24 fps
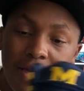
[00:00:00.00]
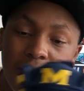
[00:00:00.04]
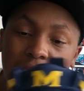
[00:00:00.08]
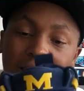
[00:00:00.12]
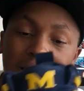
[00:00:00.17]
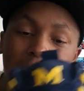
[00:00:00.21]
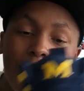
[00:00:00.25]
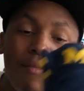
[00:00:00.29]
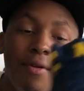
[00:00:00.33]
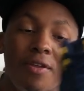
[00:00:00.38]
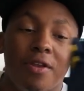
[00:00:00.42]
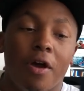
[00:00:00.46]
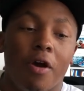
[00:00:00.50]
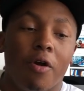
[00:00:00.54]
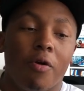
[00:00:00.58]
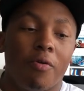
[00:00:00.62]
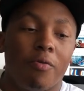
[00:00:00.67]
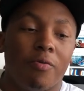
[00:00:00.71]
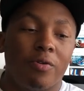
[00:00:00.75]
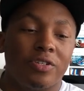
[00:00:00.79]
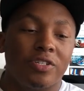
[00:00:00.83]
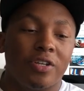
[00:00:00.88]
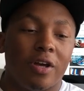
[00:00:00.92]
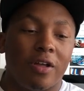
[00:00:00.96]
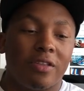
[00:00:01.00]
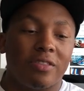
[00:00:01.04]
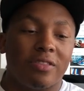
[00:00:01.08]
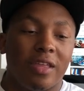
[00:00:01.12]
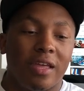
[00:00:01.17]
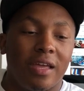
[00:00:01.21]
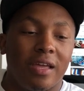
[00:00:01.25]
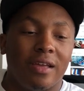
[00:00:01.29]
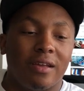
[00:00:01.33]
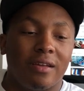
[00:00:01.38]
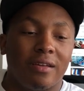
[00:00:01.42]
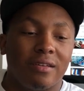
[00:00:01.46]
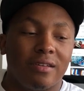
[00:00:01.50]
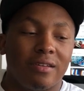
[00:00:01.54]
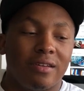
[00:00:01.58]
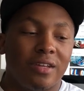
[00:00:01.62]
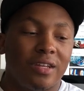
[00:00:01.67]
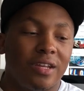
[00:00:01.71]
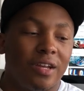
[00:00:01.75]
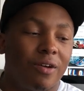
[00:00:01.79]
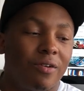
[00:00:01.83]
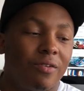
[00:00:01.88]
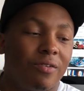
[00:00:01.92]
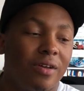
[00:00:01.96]
let me know what y'all think.
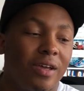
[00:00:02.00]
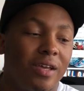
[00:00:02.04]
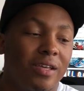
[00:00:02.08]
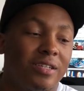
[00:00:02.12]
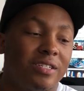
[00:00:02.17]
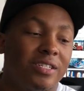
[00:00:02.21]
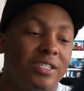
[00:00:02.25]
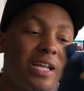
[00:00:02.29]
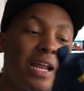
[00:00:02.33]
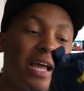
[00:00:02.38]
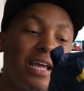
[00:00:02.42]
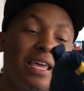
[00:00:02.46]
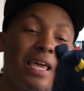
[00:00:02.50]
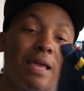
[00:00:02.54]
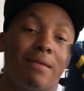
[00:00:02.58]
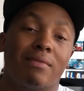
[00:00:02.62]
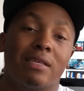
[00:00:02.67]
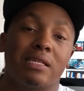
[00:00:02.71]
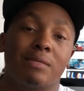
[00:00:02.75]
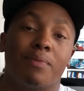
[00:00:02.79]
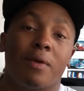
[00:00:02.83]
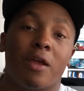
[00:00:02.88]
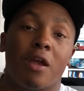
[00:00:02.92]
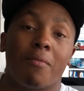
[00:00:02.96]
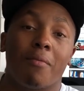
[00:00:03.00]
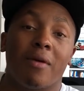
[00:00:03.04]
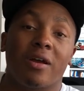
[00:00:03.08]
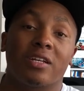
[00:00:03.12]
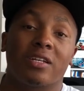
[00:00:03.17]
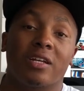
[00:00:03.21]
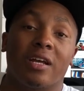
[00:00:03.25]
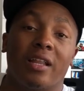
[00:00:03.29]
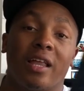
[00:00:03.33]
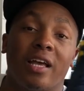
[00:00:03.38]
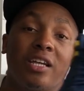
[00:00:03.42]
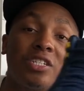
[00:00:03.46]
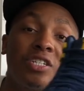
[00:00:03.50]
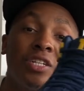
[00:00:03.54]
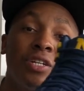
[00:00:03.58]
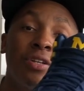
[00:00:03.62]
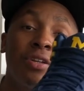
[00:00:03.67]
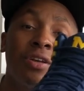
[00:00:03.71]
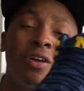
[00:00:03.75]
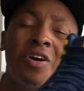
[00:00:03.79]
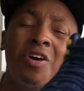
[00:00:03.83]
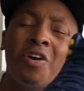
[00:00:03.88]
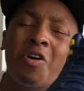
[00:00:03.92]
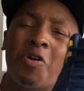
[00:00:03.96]
You know, should I keep this pair in my collection?
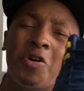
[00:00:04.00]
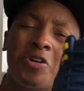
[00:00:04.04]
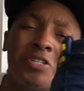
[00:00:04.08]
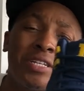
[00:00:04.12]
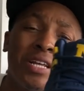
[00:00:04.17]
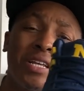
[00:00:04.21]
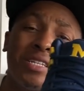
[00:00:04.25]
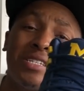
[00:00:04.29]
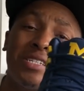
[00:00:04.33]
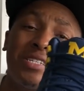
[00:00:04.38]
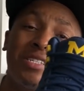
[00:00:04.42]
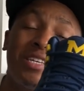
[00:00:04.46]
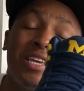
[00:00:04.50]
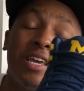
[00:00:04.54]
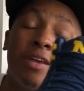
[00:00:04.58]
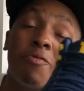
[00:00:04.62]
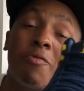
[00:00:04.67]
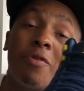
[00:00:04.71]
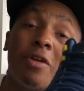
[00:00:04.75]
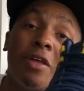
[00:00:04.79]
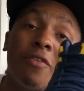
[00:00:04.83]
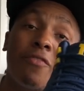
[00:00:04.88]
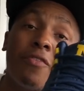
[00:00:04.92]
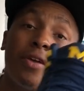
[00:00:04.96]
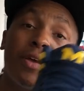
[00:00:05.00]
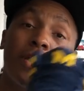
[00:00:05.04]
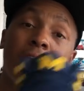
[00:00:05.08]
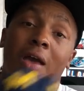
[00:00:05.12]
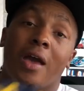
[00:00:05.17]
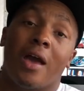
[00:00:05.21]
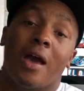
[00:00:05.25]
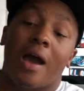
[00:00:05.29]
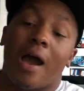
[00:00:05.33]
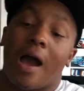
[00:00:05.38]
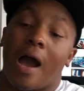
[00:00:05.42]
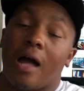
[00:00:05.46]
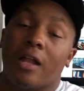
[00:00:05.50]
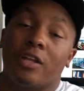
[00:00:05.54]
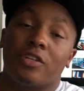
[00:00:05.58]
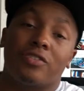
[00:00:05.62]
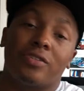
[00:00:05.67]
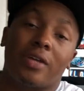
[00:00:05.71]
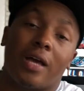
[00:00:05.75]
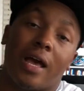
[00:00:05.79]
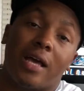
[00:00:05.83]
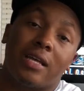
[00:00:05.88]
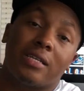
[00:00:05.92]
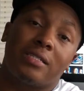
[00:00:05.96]
Or should I just get rid of it? Holler at
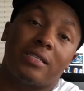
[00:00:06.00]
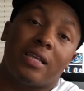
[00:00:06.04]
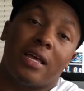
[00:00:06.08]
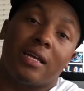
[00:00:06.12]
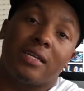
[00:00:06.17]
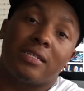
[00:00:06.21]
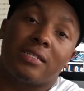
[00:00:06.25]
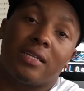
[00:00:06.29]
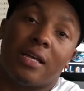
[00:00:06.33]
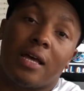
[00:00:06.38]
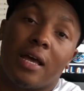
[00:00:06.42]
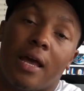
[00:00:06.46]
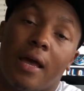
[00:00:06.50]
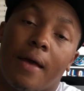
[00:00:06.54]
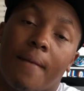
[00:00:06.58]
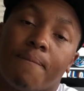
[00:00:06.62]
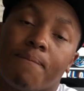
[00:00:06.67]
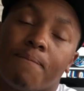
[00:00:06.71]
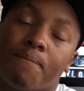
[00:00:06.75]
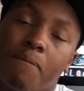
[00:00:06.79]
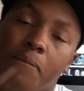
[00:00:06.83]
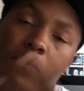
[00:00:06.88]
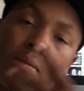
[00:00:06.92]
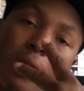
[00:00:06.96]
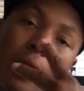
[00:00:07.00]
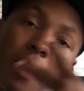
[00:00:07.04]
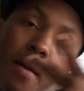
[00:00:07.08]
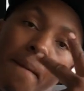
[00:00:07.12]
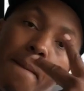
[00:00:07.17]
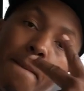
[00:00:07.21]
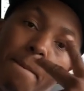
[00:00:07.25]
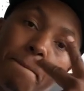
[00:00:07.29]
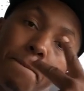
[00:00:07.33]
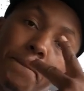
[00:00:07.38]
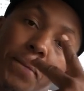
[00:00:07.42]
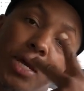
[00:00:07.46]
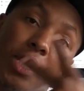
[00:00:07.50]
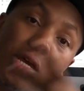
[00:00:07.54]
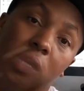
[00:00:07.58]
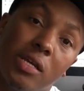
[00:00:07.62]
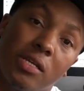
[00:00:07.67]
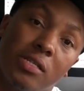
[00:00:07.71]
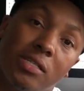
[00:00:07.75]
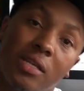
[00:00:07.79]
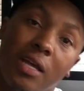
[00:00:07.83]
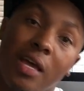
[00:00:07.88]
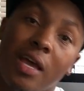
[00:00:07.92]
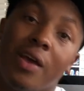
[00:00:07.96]
you guys next time.
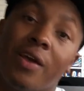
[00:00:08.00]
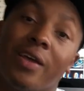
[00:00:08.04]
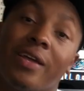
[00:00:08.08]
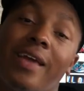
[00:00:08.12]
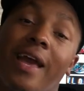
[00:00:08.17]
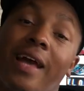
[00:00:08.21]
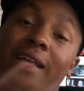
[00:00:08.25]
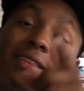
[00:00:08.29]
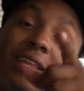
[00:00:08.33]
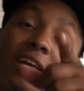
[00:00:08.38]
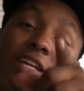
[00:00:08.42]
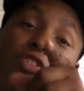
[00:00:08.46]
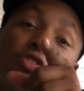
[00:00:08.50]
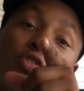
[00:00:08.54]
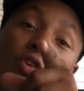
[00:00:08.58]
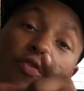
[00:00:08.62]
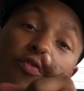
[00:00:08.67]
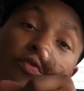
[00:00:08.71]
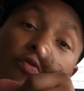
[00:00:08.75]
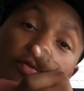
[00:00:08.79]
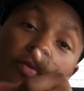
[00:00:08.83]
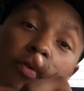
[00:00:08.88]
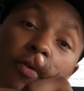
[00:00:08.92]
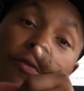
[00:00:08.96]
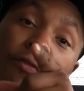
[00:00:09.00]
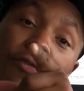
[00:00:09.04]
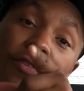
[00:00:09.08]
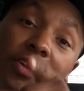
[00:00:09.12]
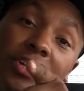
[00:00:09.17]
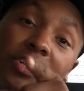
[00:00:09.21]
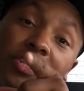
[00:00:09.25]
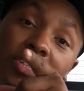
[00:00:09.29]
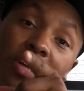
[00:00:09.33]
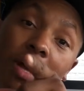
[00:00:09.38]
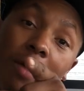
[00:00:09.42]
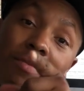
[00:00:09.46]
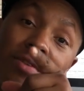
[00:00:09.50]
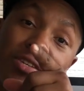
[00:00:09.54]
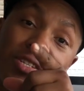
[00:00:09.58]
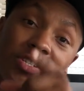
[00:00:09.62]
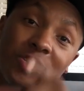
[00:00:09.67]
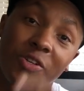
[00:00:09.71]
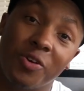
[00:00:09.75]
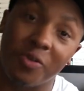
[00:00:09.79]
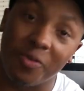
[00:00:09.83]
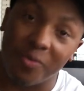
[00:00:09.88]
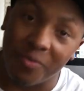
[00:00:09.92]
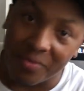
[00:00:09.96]
Peace. Got that trophy room footage coming
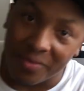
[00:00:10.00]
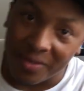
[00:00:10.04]
soon.